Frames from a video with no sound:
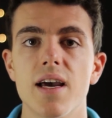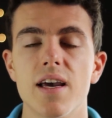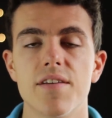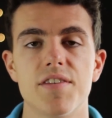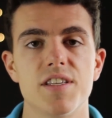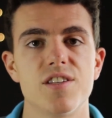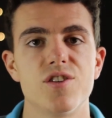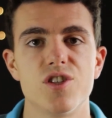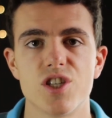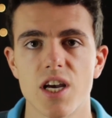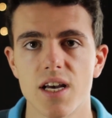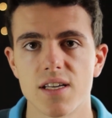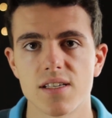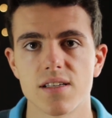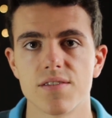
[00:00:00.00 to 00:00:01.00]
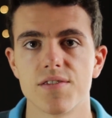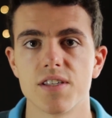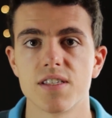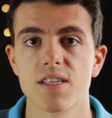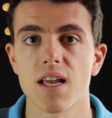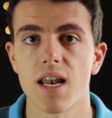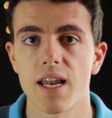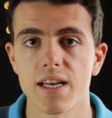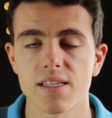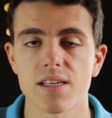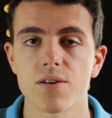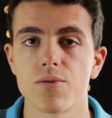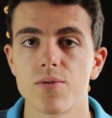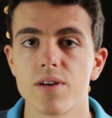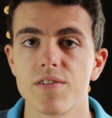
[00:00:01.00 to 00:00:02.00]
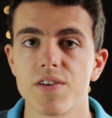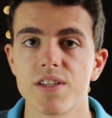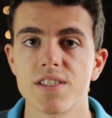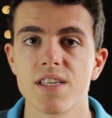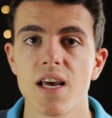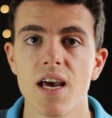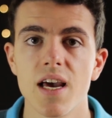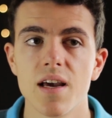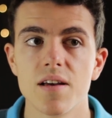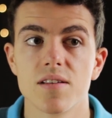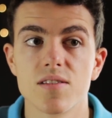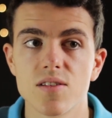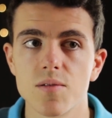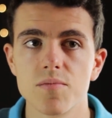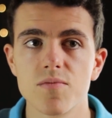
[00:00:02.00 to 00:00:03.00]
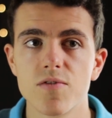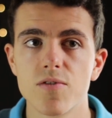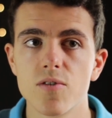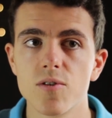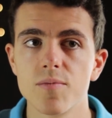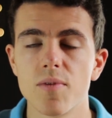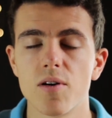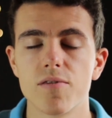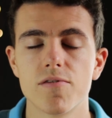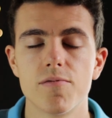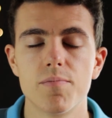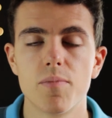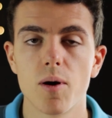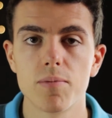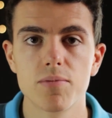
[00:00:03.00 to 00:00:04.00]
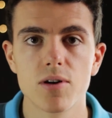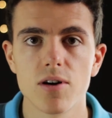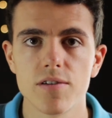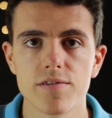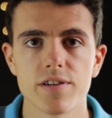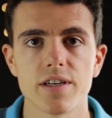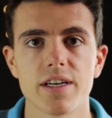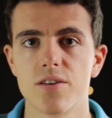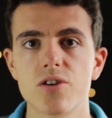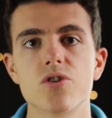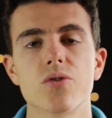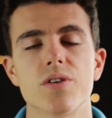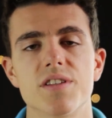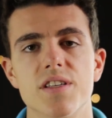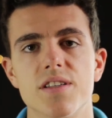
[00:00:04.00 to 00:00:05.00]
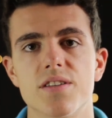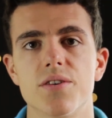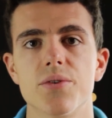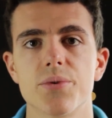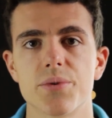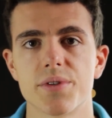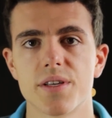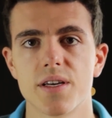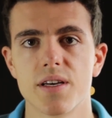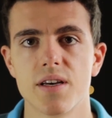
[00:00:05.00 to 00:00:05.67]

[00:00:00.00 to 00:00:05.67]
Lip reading: If it's jazz, if it's classical, if it's some form of pop cover, the choice is yours.